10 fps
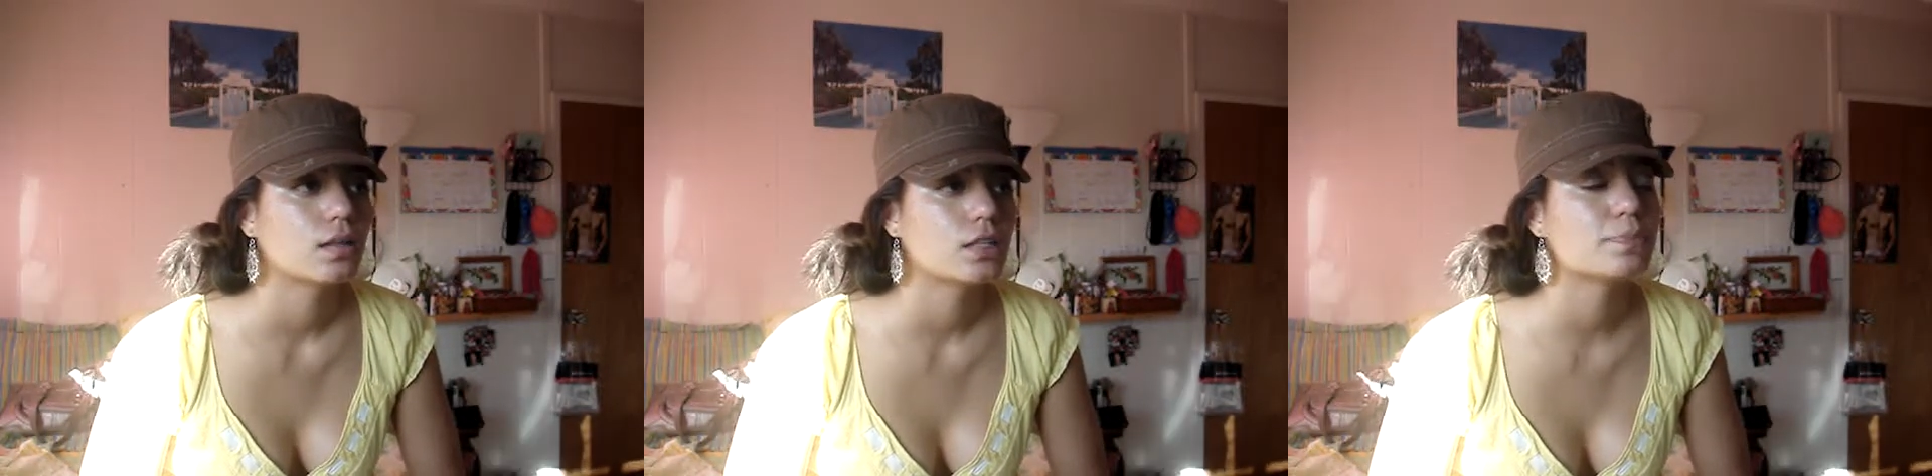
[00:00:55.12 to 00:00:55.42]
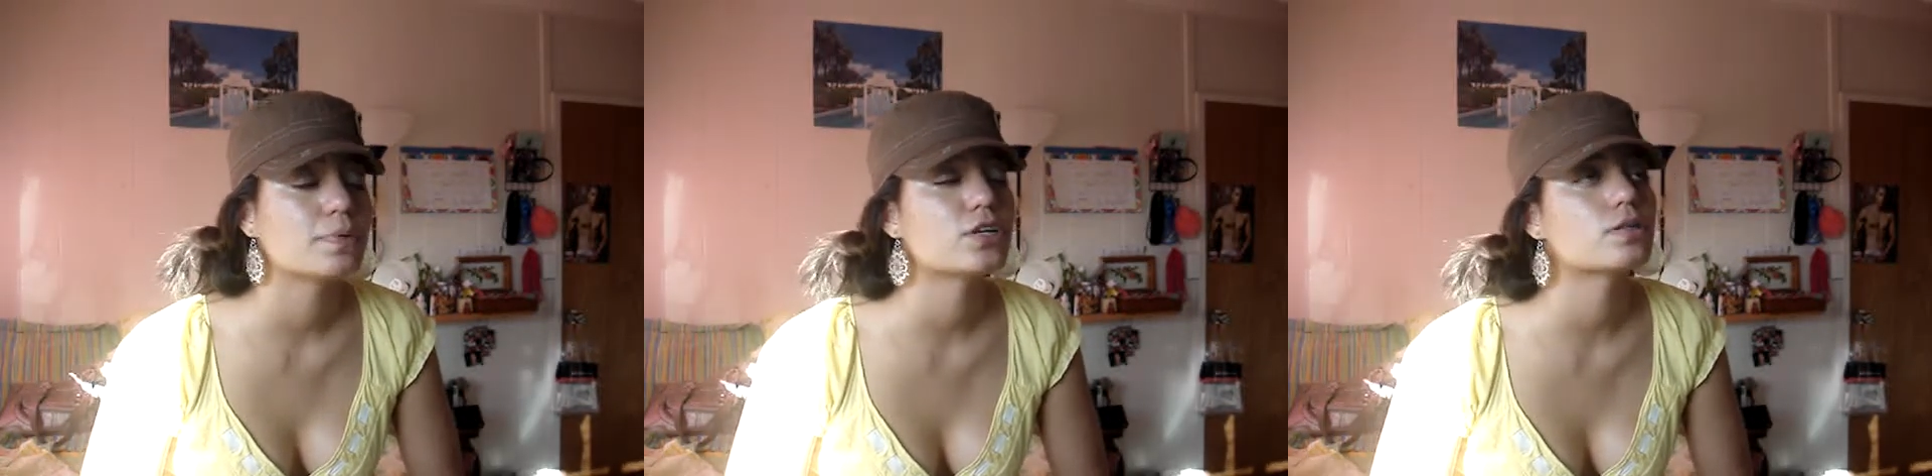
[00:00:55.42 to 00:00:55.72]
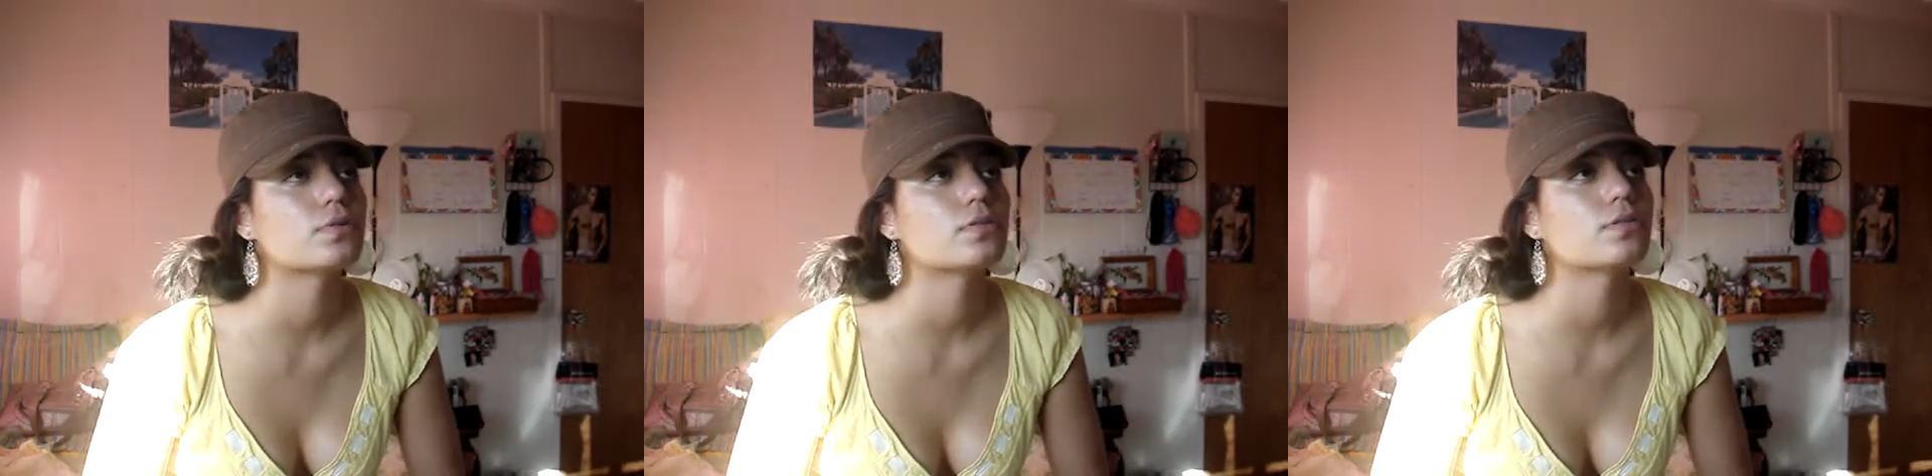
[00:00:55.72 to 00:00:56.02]
The speakers
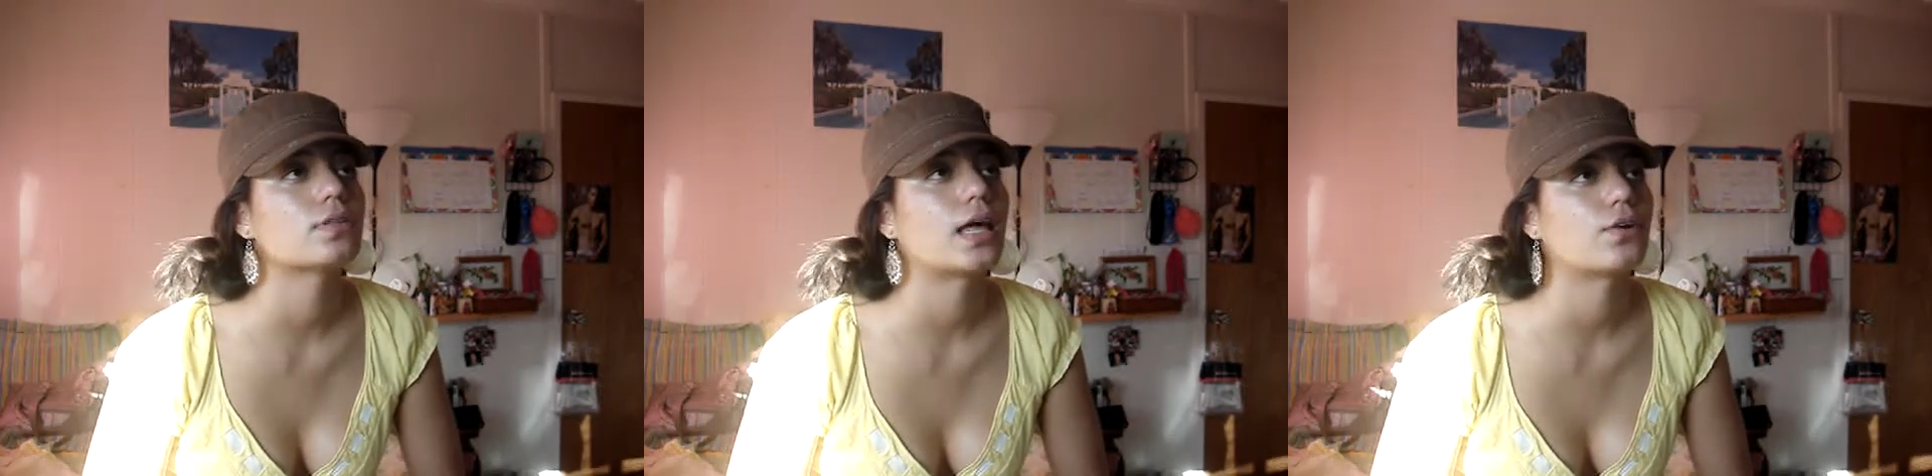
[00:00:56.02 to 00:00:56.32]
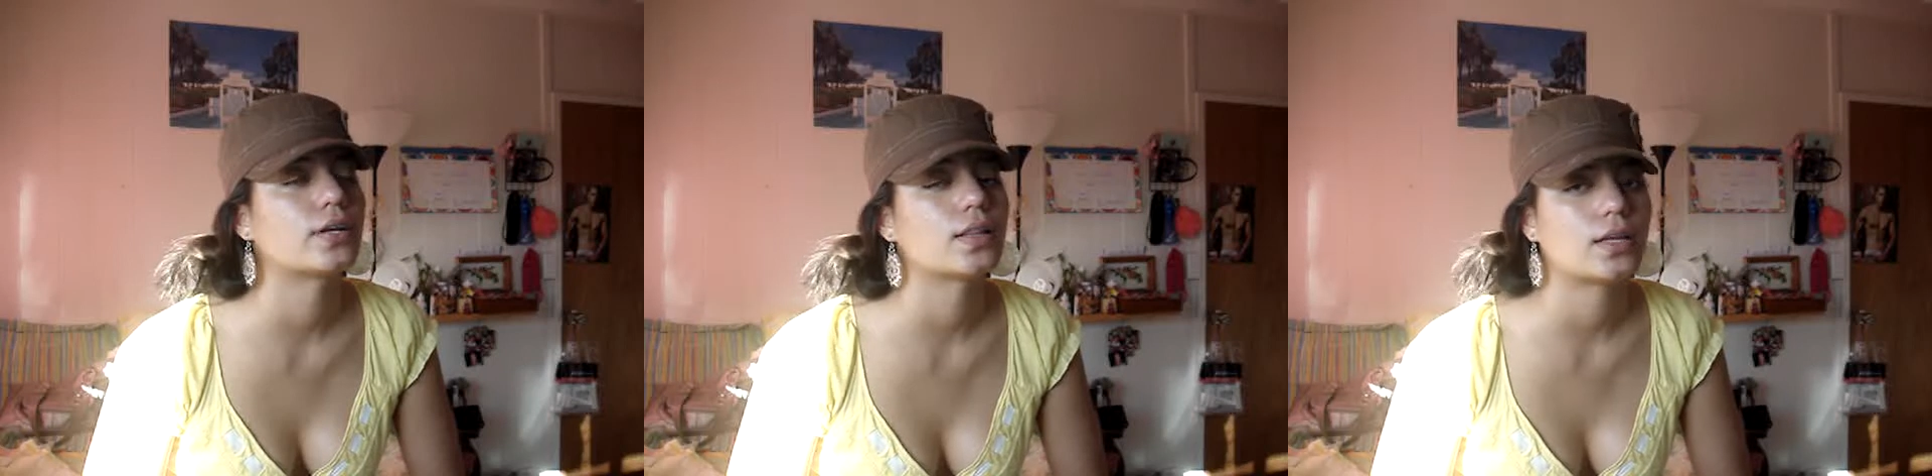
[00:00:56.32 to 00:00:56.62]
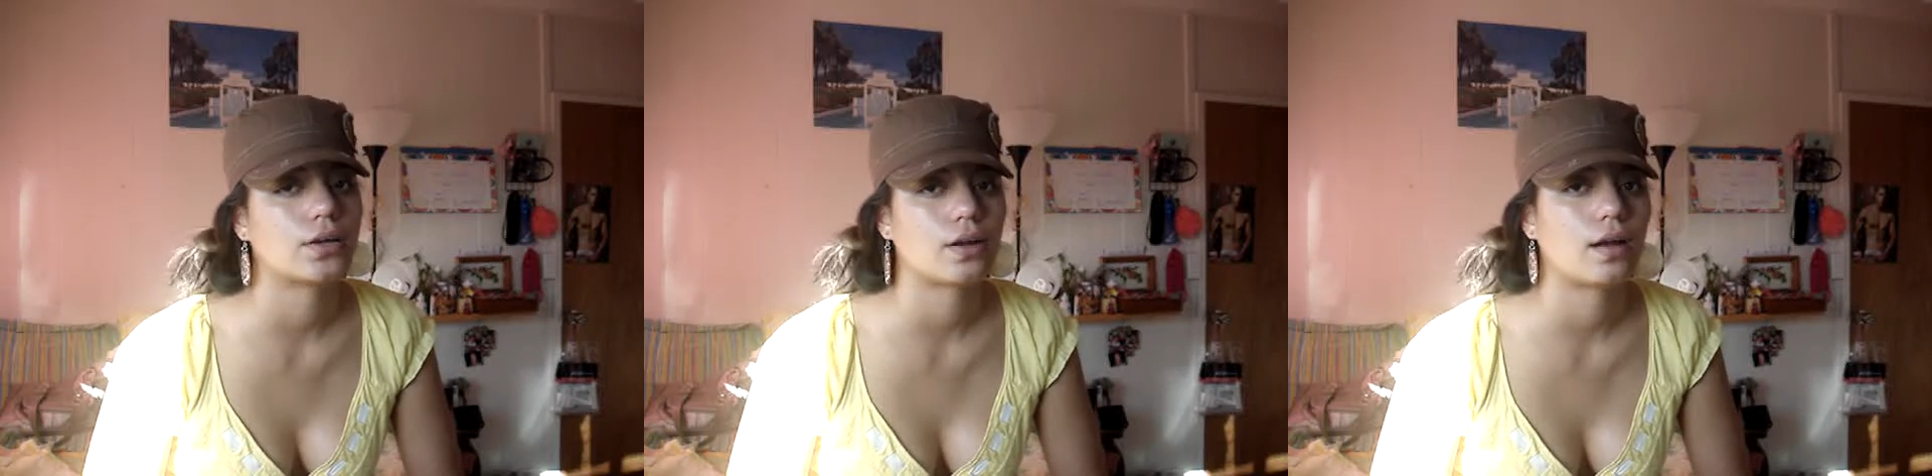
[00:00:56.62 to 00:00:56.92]
are both louder and
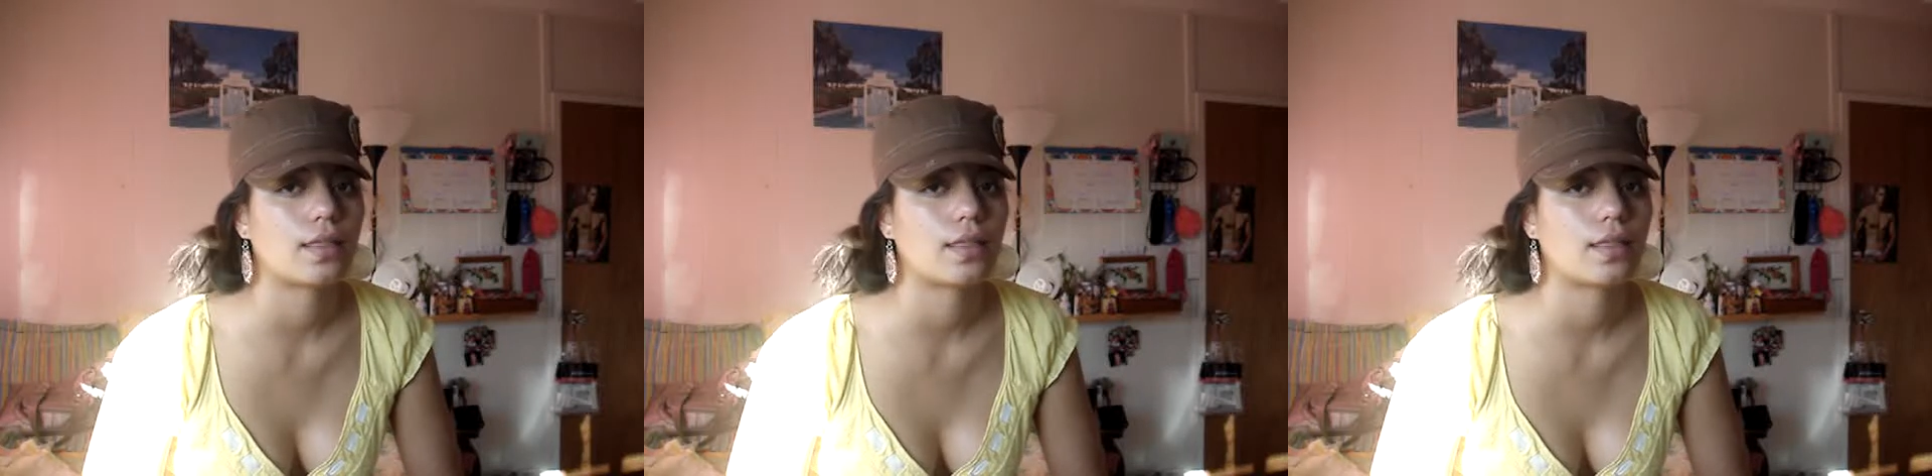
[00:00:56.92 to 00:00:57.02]
clearer,